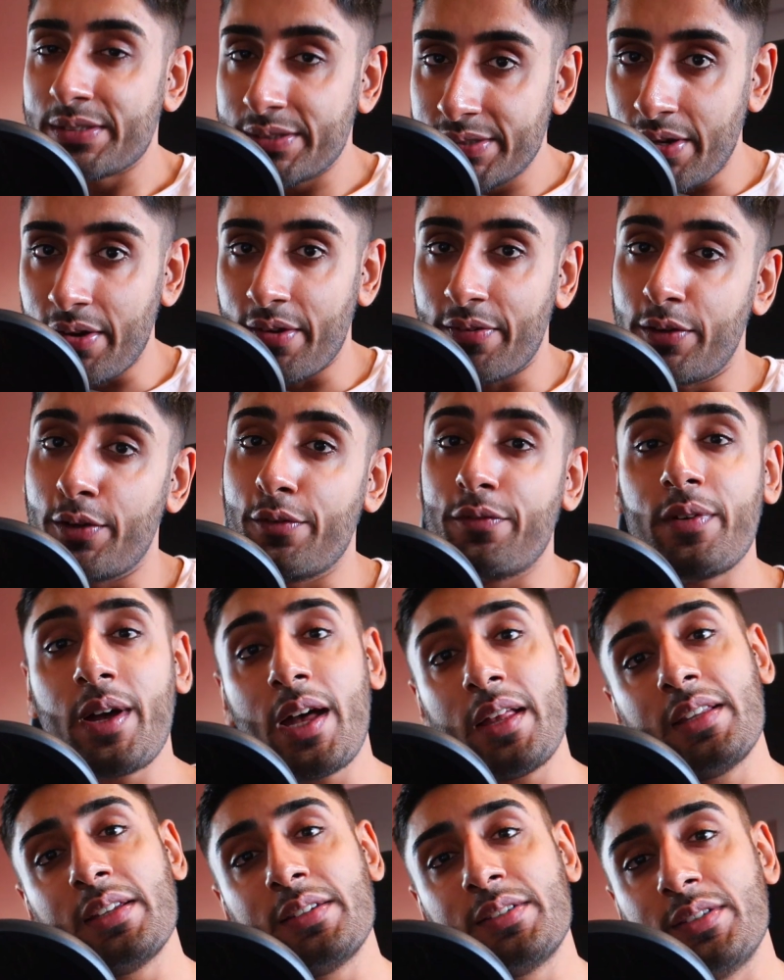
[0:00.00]
So if you
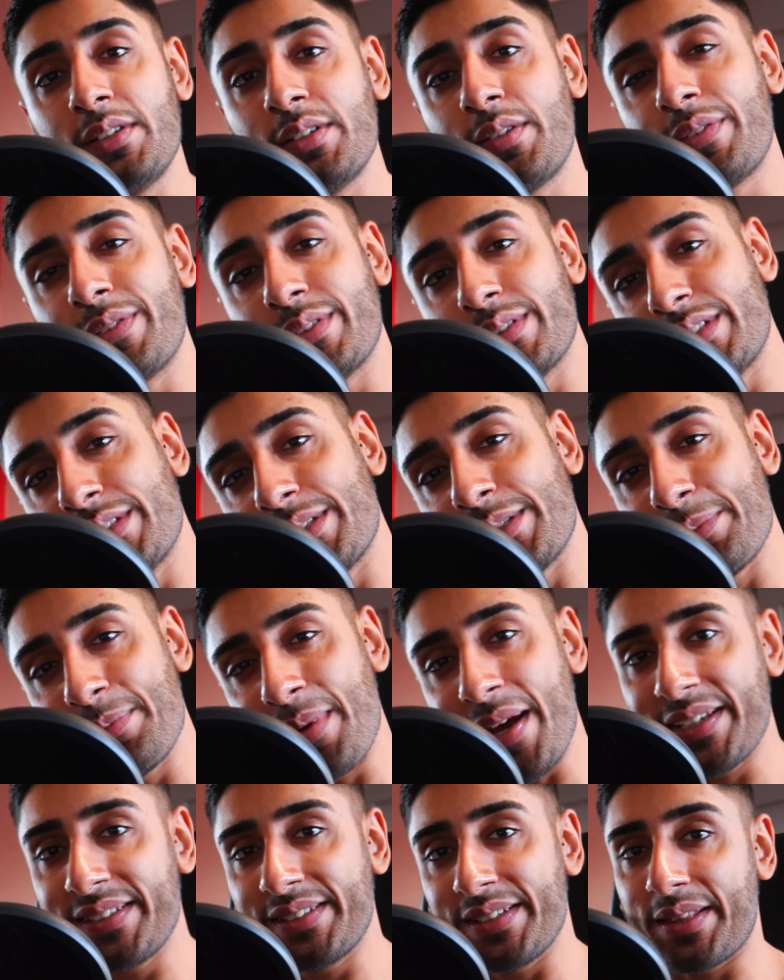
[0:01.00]
found this useful,
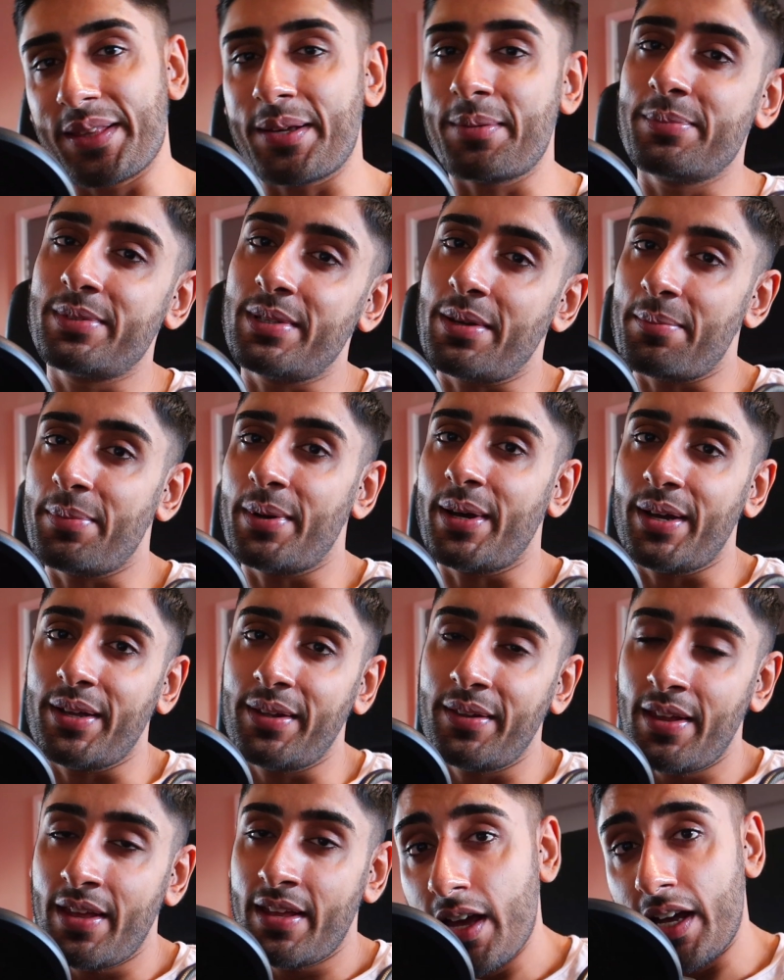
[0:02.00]
smash the thumbs up
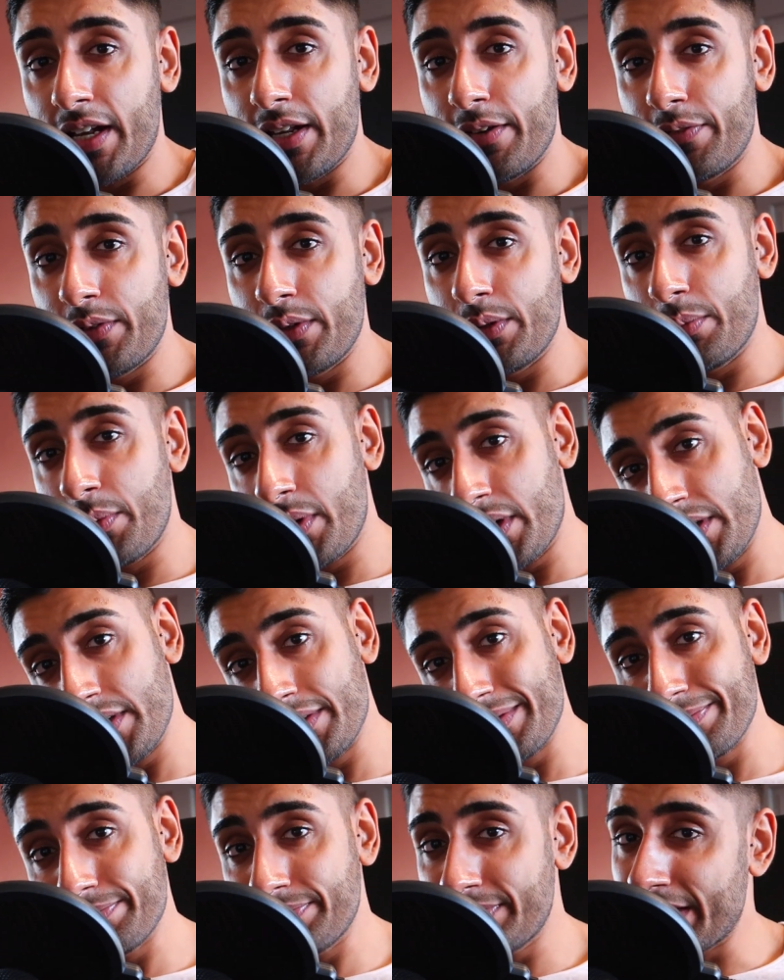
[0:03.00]
button. And if you want,
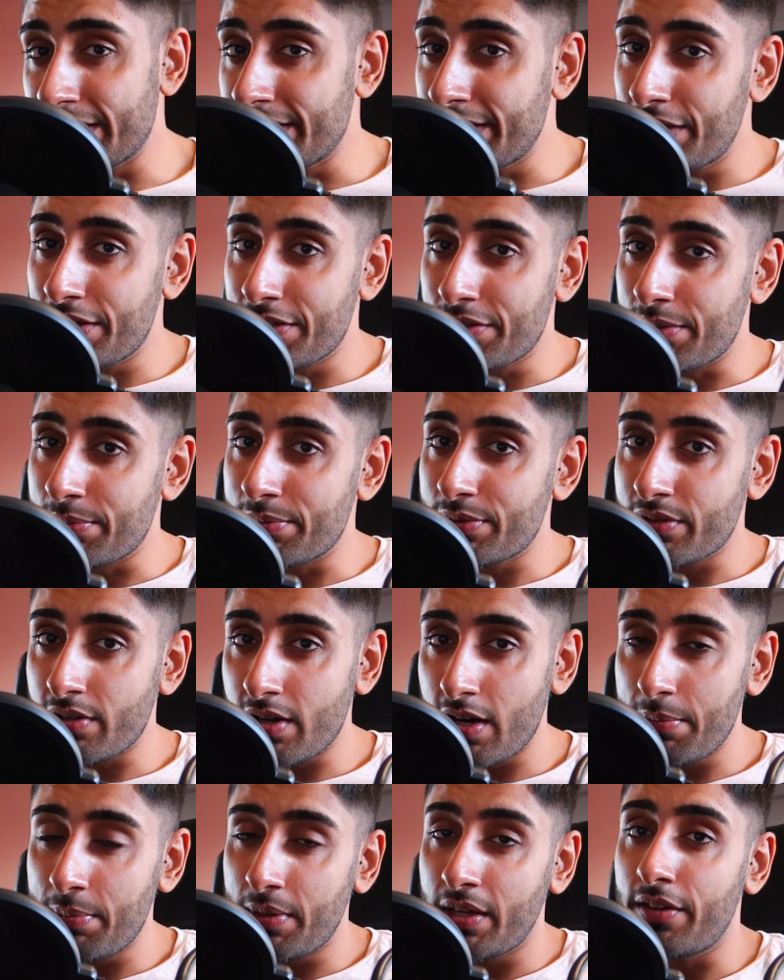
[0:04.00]
consider
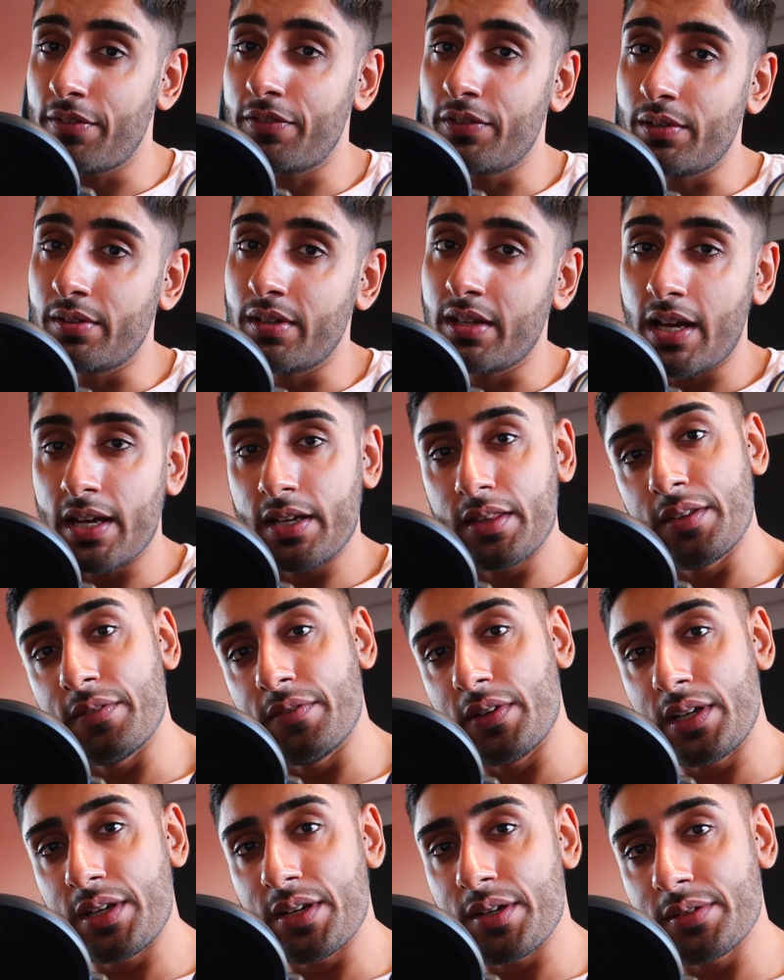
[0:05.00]
subscribing if you like the
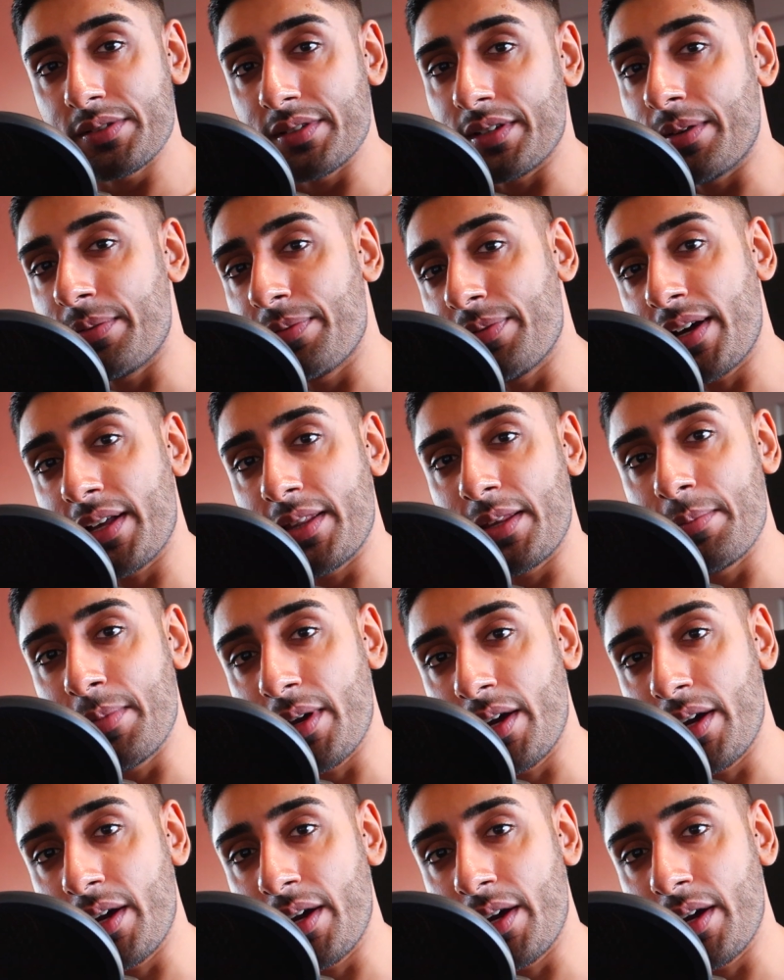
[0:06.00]
videos and you find them